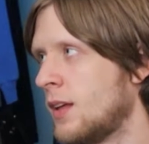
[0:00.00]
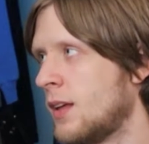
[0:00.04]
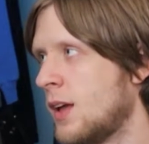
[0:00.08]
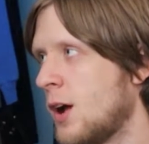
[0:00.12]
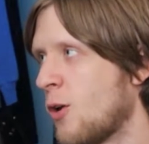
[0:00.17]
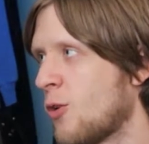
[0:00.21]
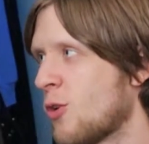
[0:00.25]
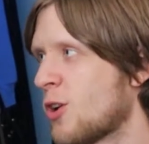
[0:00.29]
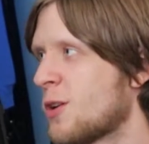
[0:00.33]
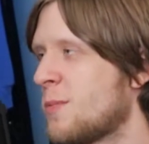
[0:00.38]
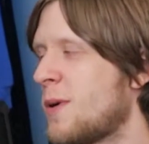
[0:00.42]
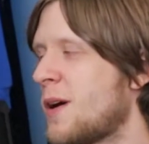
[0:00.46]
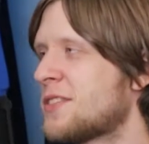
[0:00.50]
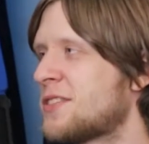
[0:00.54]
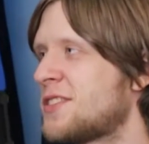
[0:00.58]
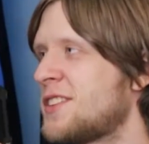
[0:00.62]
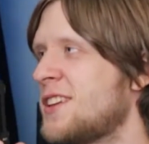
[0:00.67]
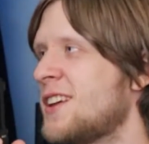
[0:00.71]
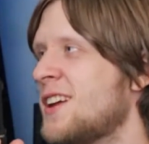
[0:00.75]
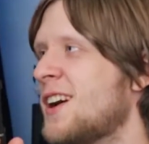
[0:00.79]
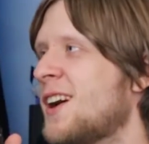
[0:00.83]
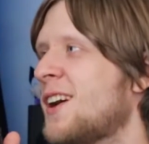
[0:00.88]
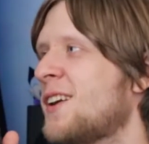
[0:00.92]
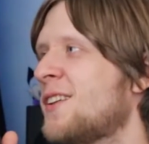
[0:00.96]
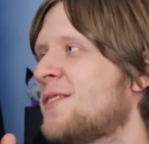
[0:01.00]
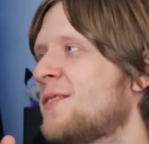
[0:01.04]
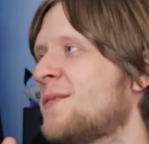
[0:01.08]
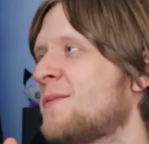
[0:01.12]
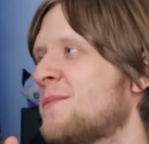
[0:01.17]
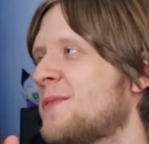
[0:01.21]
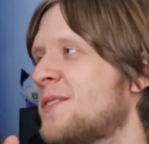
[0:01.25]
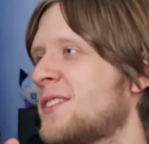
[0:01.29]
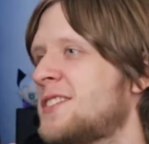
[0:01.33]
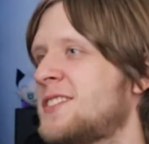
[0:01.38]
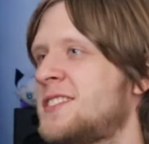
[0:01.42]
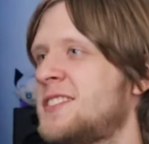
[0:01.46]
Or what about
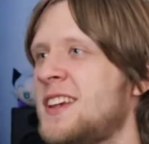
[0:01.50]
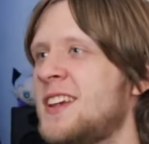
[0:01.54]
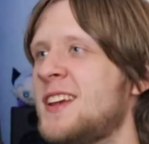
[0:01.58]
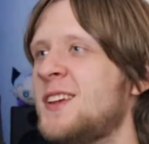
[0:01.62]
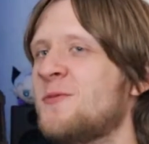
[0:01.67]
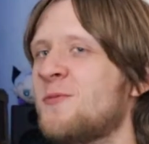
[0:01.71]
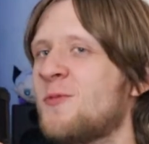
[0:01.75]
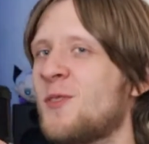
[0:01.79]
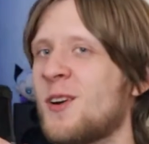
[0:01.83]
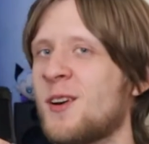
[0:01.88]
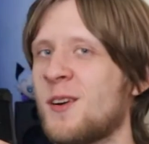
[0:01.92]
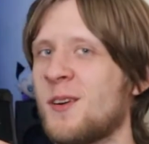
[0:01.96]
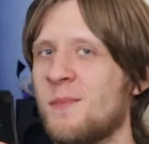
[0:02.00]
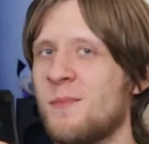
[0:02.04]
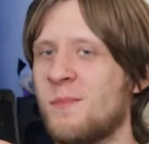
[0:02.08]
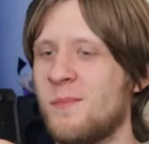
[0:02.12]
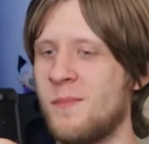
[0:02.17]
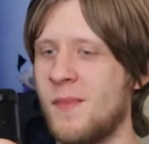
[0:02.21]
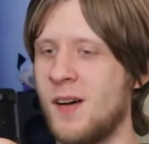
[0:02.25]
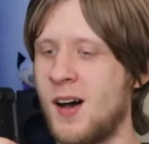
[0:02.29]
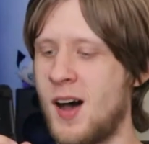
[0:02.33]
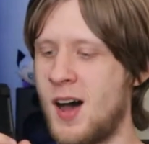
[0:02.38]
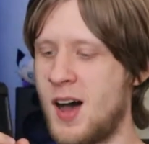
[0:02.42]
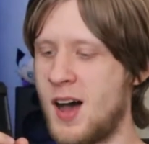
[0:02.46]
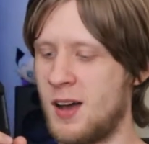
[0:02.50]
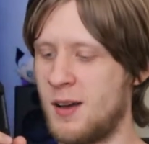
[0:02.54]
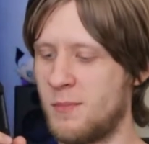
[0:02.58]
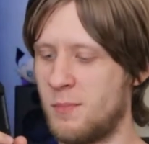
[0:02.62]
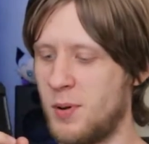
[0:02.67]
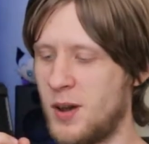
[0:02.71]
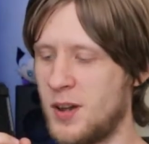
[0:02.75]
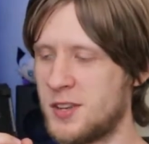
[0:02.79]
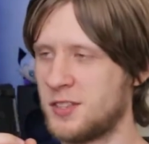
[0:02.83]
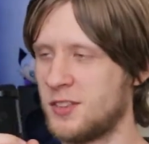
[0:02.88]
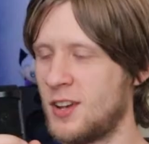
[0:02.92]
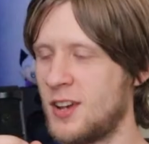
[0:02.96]
the scene where
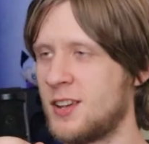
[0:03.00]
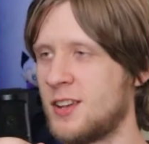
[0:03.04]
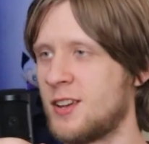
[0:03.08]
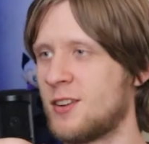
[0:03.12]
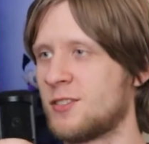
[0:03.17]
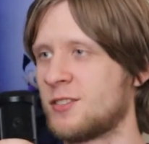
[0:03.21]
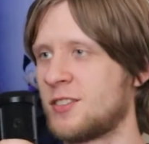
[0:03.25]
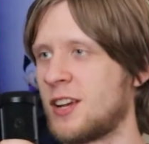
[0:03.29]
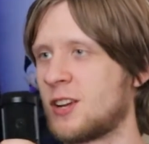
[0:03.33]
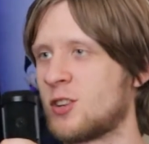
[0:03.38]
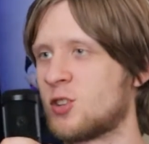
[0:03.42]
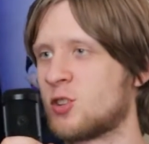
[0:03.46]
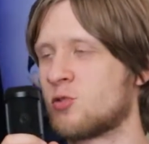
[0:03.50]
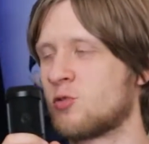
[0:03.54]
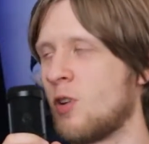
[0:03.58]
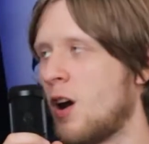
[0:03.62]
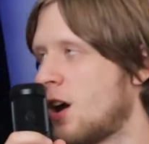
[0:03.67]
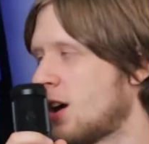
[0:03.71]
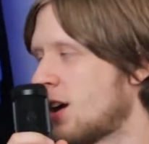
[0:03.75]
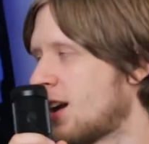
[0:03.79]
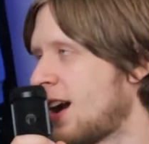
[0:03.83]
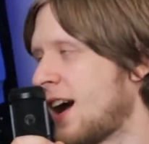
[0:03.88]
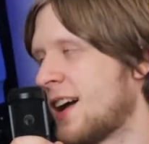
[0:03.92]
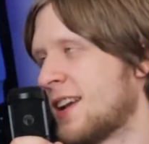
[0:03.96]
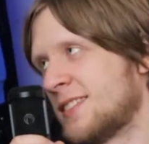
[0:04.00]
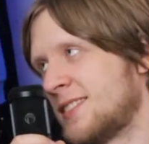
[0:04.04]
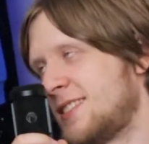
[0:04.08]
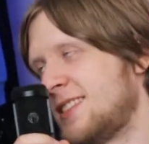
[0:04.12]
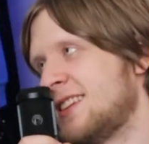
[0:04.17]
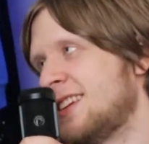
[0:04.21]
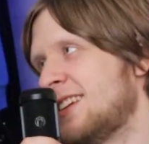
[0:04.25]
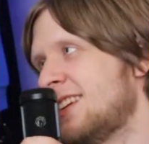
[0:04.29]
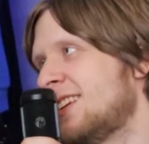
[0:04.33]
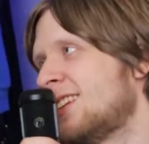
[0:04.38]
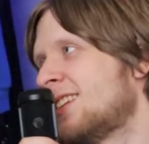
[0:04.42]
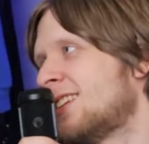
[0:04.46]
Buzz Lightyear is like drunk on
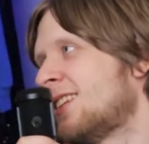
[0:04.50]
tea?